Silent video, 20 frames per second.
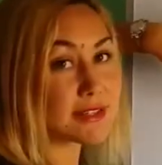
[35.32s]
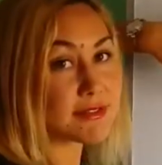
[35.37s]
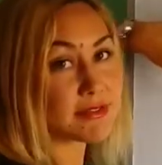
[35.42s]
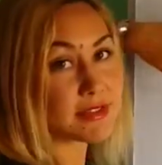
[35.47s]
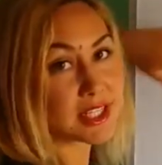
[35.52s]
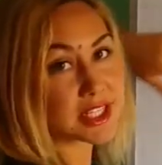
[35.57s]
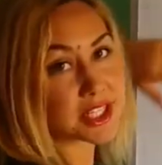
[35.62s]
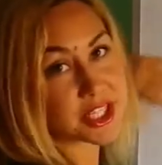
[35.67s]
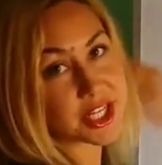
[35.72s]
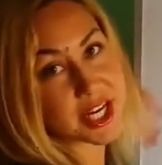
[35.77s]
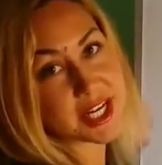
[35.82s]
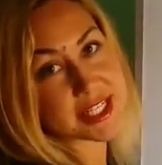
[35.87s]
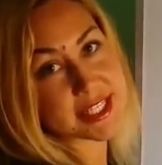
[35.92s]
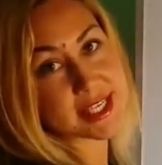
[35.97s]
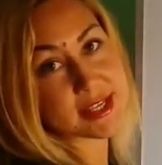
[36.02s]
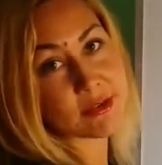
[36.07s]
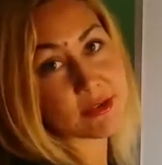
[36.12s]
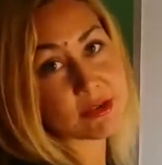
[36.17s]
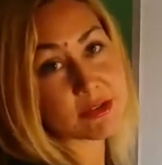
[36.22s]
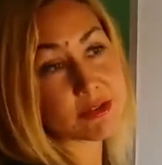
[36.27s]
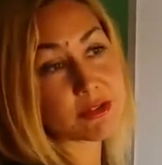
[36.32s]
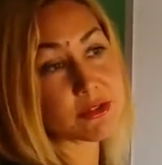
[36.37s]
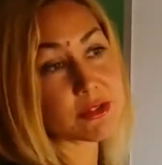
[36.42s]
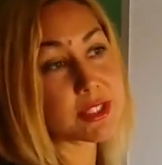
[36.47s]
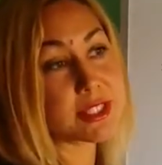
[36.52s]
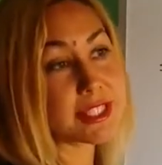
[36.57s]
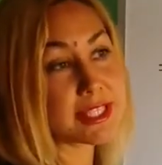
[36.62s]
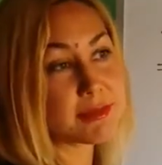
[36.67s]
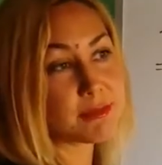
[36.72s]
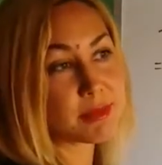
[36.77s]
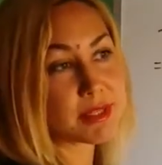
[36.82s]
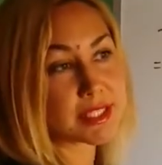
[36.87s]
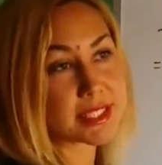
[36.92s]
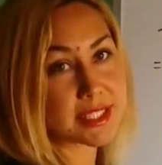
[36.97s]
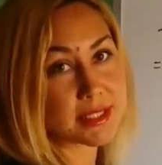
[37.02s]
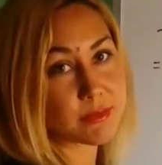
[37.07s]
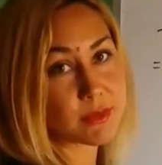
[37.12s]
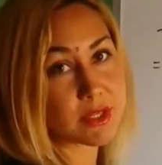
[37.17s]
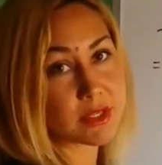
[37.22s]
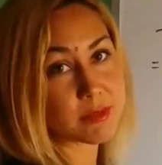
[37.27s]
is a franchising, or also a team
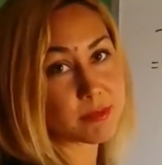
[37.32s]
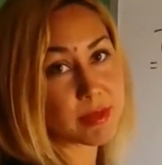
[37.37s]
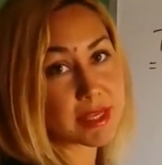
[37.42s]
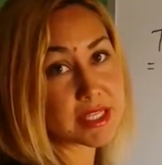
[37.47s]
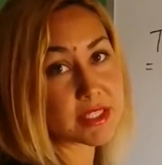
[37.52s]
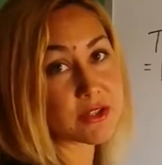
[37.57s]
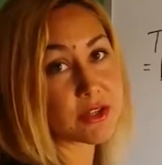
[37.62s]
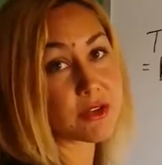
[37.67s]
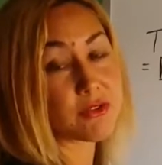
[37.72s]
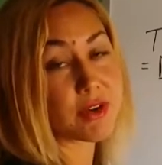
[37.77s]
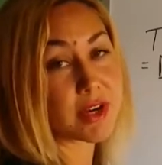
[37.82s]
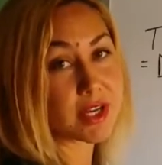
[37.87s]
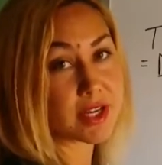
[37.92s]
building one based on